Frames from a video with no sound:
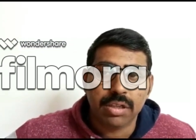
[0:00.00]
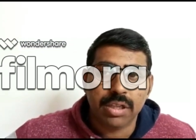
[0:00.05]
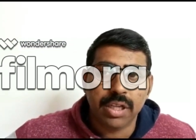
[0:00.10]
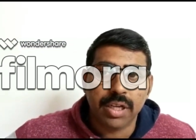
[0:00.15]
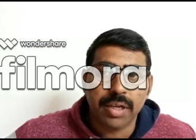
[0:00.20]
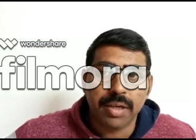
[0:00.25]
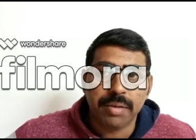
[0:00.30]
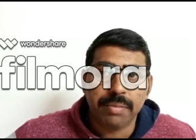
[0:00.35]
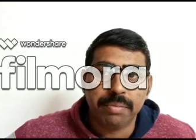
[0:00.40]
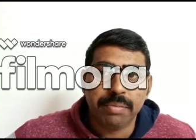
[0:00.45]

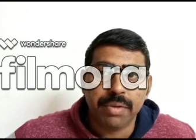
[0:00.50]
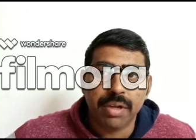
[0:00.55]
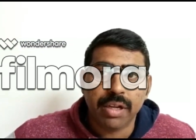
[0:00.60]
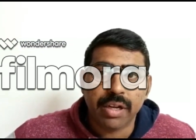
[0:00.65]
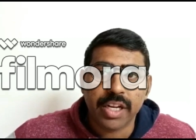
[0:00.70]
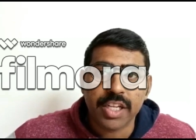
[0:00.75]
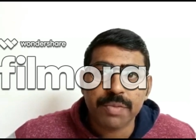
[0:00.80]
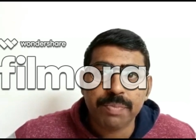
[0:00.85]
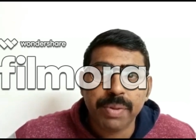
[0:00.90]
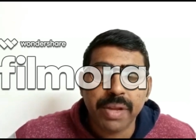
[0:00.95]
the
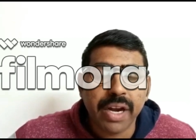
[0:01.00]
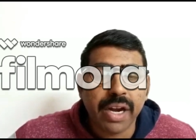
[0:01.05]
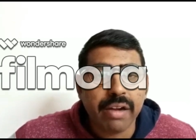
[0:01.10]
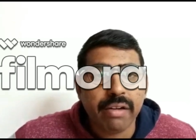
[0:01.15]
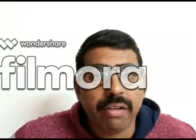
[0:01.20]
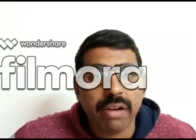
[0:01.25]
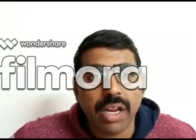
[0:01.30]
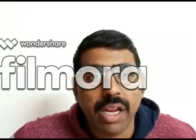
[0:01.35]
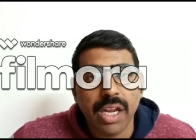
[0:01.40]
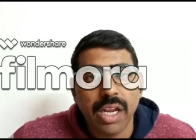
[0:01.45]

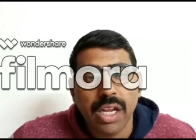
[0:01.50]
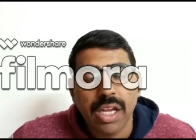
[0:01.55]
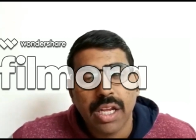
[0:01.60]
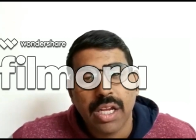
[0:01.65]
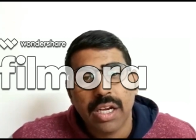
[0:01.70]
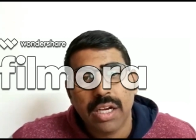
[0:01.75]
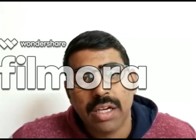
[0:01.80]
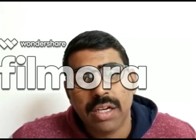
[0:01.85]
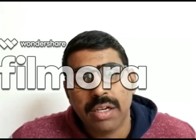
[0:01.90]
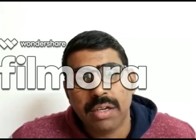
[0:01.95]
respiratory
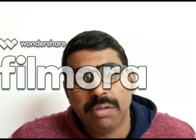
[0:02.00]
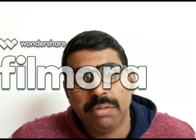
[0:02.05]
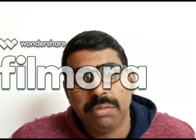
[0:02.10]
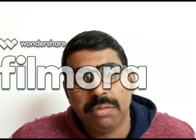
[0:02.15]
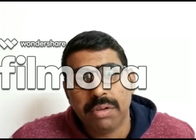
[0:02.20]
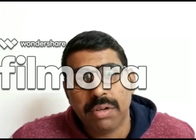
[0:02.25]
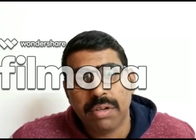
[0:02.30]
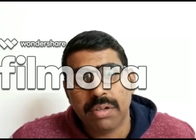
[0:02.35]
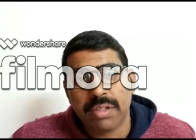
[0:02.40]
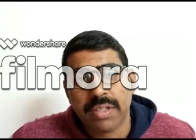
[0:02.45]
uh,
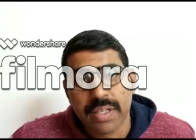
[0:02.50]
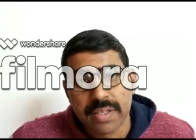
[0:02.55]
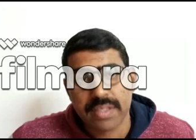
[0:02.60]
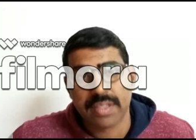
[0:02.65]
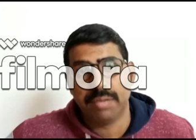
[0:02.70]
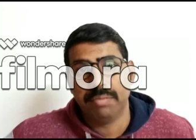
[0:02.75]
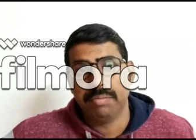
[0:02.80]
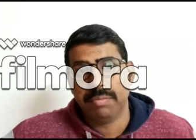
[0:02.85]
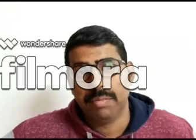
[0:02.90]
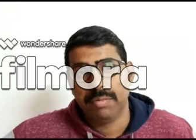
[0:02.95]

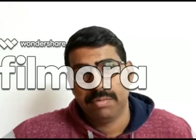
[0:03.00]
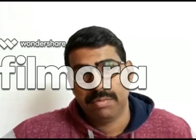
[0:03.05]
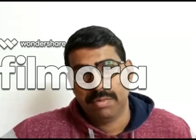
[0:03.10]
system